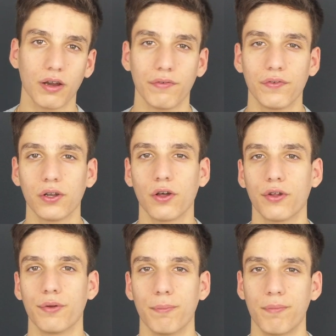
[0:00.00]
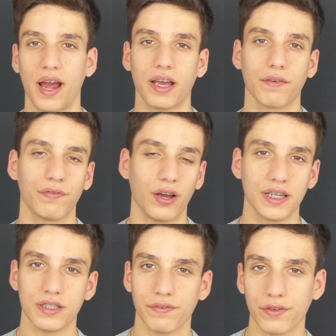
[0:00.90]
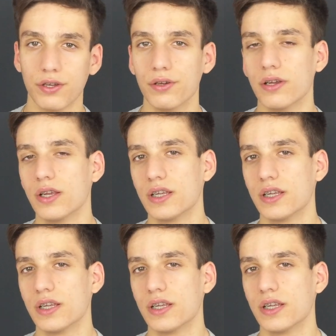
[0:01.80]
a full-on Mac Finder view.